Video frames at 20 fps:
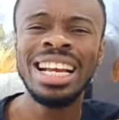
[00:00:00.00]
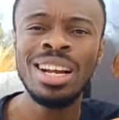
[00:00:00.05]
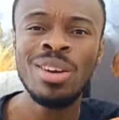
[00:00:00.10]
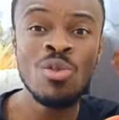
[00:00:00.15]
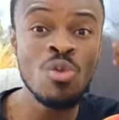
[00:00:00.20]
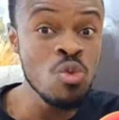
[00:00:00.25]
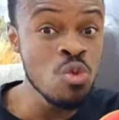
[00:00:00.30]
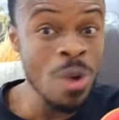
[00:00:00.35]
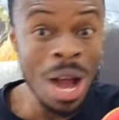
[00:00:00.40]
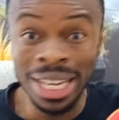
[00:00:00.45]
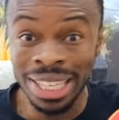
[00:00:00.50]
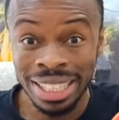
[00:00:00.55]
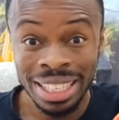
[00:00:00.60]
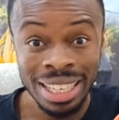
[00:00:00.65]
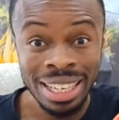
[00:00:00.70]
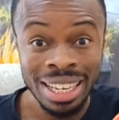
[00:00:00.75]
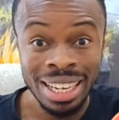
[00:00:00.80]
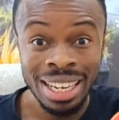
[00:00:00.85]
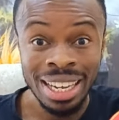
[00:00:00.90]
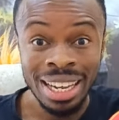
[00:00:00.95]
Wait.
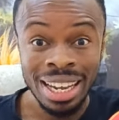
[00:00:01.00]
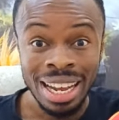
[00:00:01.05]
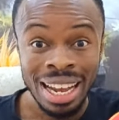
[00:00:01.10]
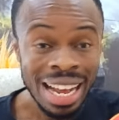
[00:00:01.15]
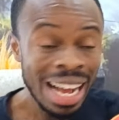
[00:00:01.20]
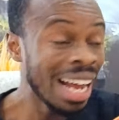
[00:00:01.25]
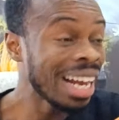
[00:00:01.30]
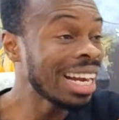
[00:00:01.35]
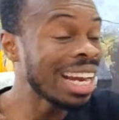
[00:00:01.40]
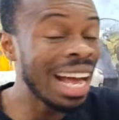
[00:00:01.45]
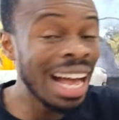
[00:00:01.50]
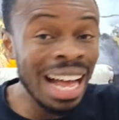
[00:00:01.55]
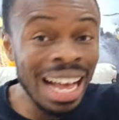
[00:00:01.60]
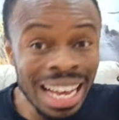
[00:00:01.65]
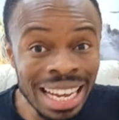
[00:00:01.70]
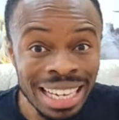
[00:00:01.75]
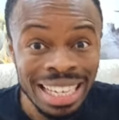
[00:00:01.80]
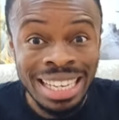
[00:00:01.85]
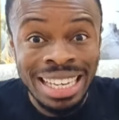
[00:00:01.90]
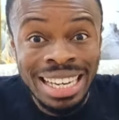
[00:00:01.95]
And
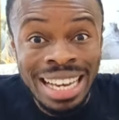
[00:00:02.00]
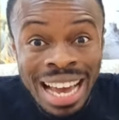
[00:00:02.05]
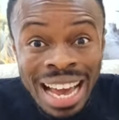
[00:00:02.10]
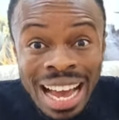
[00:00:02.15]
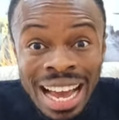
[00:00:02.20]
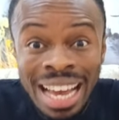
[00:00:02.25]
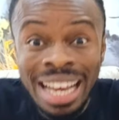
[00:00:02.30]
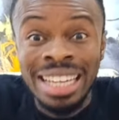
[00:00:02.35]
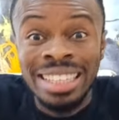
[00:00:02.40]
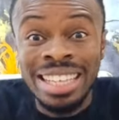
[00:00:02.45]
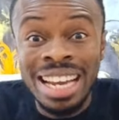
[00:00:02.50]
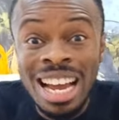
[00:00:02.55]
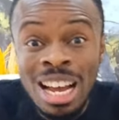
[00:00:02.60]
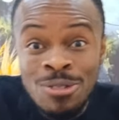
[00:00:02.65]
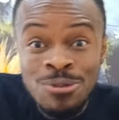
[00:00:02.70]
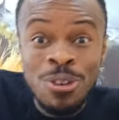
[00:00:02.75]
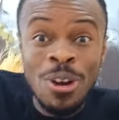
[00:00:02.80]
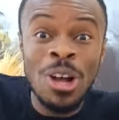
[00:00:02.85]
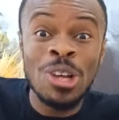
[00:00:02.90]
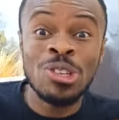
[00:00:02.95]
I, eh, third
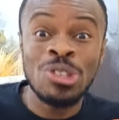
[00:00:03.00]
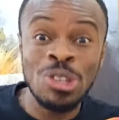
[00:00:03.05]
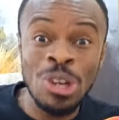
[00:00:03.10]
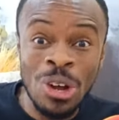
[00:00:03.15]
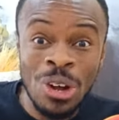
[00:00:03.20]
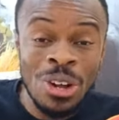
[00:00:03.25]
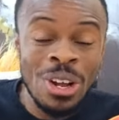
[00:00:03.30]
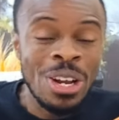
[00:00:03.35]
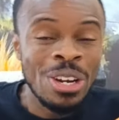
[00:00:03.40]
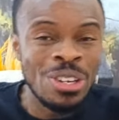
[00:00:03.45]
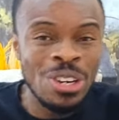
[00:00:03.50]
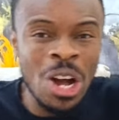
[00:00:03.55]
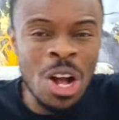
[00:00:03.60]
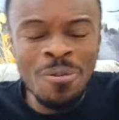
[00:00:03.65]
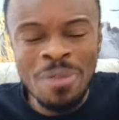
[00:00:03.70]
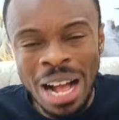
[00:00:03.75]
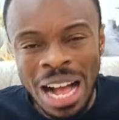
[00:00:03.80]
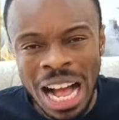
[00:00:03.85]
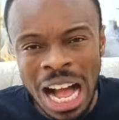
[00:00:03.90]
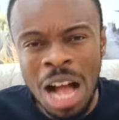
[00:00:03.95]
force, so no
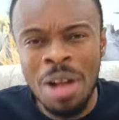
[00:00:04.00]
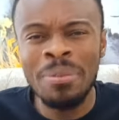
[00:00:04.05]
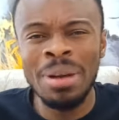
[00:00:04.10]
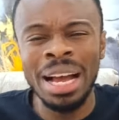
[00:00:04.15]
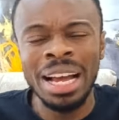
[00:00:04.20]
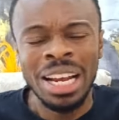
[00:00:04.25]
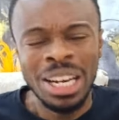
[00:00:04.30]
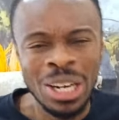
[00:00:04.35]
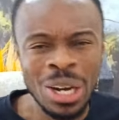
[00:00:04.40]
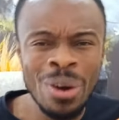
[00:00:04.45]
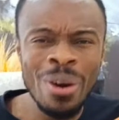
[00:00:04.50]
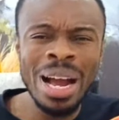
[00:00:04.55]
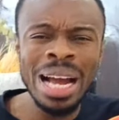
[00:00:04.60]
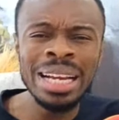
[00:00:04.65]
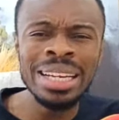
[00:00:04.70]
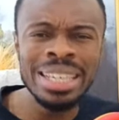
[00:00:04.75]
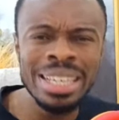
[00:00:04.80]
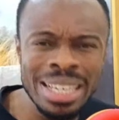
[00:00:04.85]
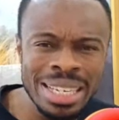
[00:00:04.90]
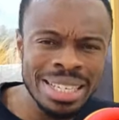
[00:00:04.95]
Mahama, no
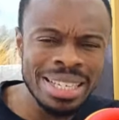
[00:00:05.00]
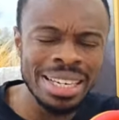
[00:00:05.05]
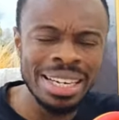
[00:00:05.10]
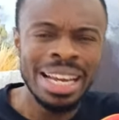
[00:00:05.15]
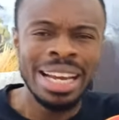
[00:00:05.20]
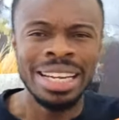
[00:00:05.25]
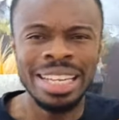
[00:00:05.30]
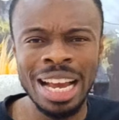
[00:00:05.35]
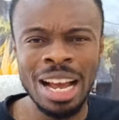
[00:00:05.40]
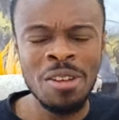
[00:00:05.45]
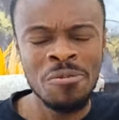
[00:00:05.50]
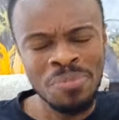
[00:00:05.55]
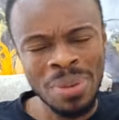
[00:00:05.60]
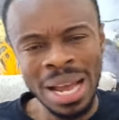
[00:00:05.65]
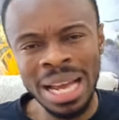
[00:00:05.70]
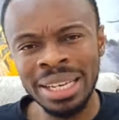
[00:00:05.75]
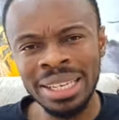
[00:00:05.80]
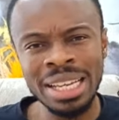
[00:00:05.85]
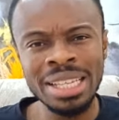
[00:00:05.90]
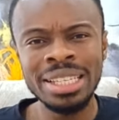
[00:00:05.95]
NDC, yeah,
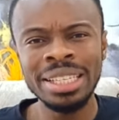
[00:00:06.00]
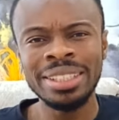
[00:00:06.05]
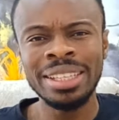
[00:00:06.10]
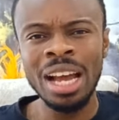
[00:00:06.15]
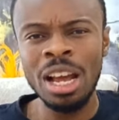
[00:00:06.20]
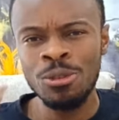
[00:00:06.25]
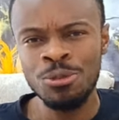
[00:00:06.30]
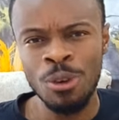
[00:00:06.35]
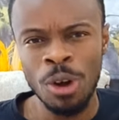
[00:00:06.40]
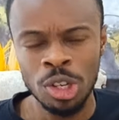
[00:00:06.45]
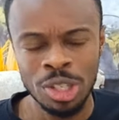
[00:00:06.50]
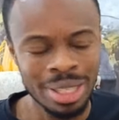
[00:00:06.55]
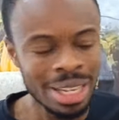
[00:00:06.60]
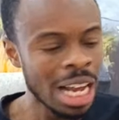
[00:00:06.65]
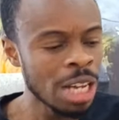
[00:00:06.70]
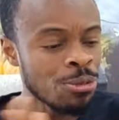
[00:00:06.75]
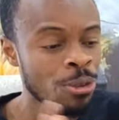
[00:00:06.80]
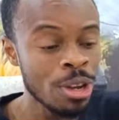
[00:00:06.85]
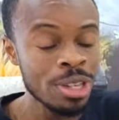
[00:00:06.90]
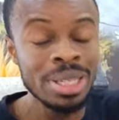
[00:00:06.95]
pen DC, third
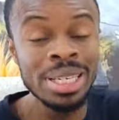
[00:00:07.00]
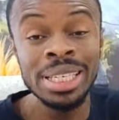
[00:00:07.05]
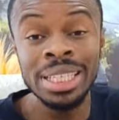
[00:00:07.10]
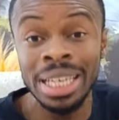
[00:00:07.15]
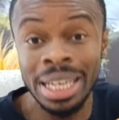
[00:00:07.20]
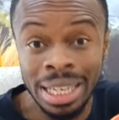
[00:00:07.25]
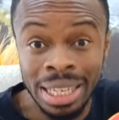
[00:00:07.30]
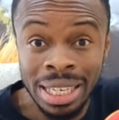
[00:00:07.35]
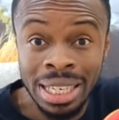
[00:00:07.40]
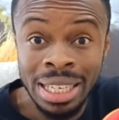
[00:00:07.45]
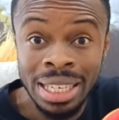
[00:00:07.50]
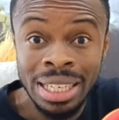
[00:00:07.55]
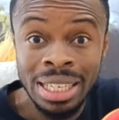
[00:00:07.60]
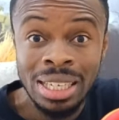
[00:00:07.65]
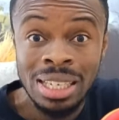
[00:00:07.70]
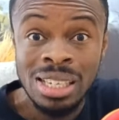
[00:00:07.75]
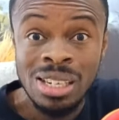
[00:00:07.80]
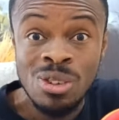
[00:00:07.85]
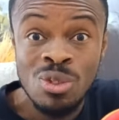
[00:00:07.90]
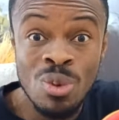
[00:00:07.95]
force, nini.
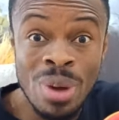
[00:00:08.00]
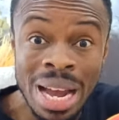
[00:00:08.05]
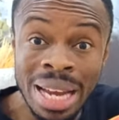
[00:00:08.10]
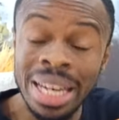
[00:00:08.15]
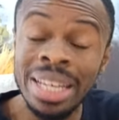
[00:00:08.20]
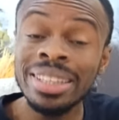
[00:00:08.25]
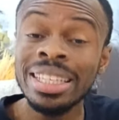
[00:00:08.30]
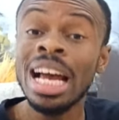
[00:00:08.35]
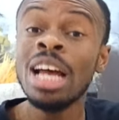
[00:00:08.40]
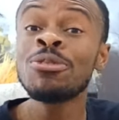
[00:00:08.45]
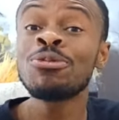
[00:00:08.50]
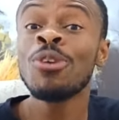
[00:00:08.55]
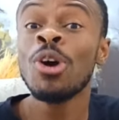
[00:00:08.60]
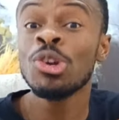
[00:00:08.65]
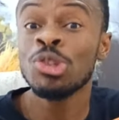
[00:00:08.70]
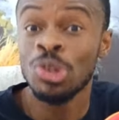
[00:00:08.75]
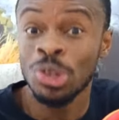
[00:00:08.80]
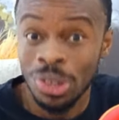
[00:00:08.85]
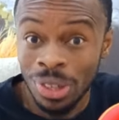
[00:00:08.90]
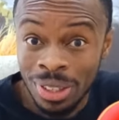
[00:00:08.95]
We any third
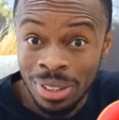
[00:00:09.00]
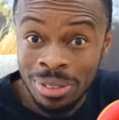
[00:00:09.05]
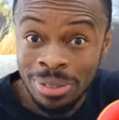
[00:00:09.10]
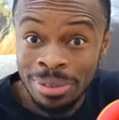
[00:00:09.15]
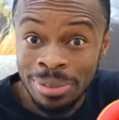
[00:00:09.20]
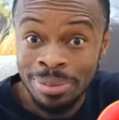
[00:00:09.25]
force or no?